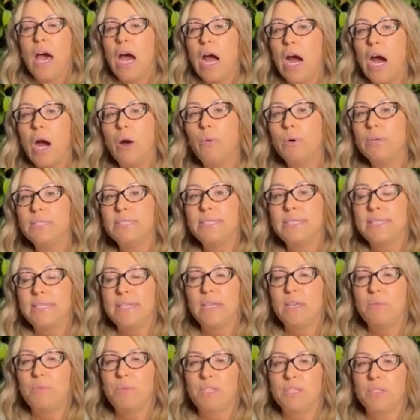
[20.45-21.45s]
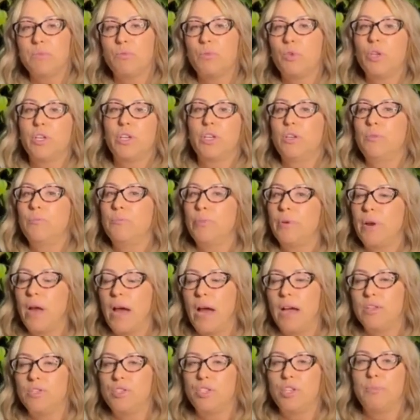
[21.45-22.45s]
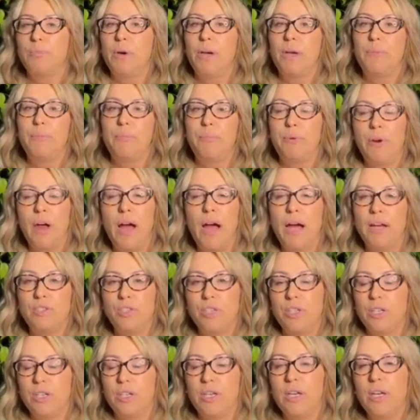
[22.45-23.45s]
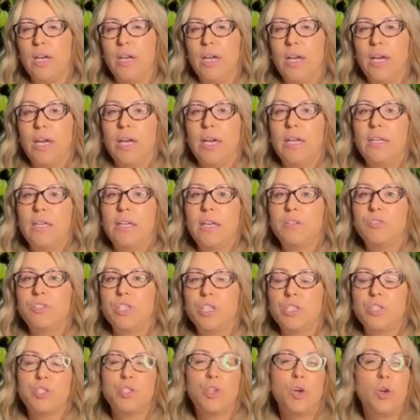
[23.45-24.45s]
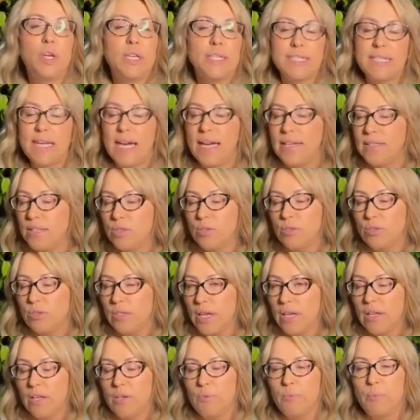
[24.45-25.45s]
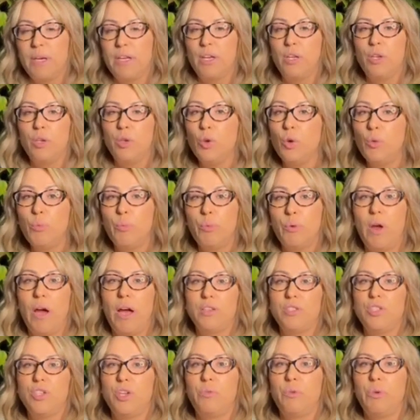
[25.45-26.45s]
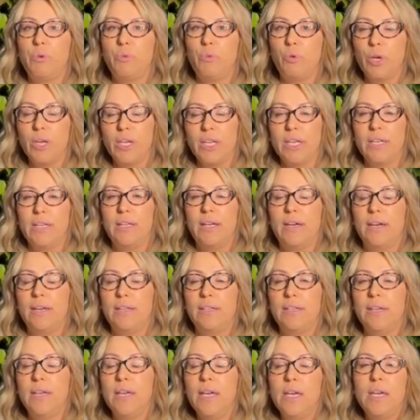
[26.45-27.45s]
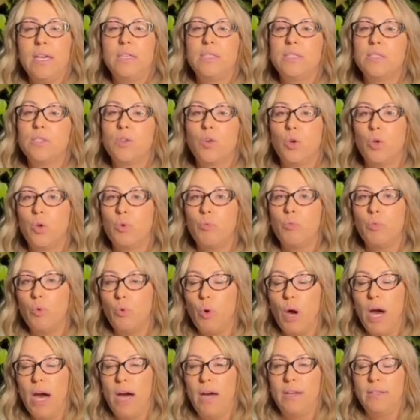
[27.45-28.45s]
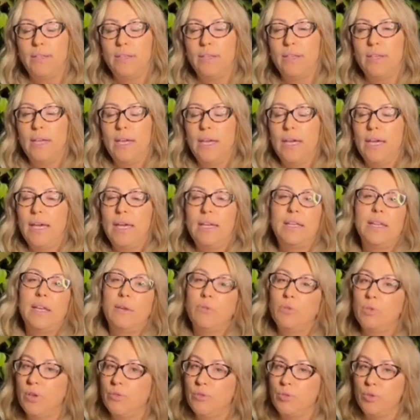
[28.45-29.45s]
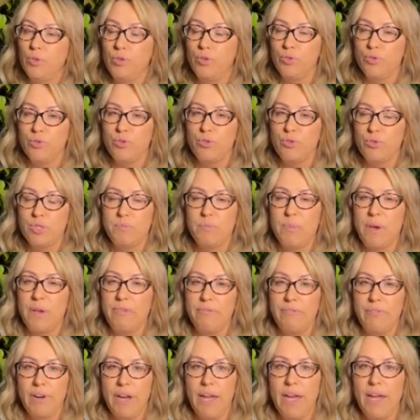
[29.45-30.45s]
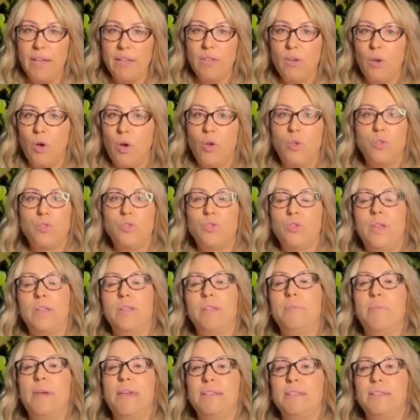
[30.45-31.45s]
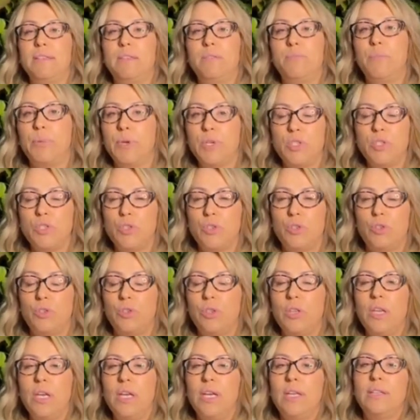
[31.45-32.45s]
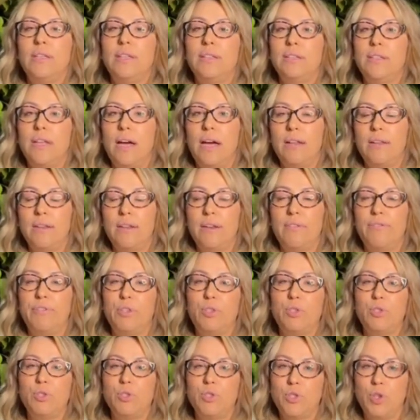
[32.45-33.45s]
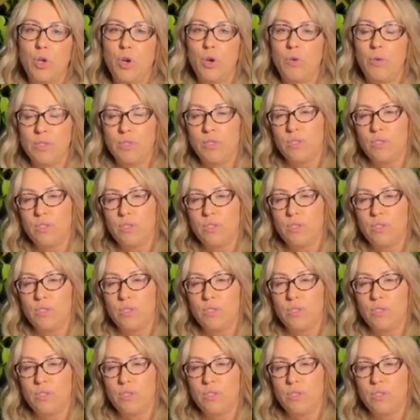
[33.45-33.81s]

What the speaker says: Our team is working project by project, and I'm just so excited to tell you about a new project we're working on. It's called Muvan. And I would love to introduce my friend, also an amazing person, Natalia Fedosova.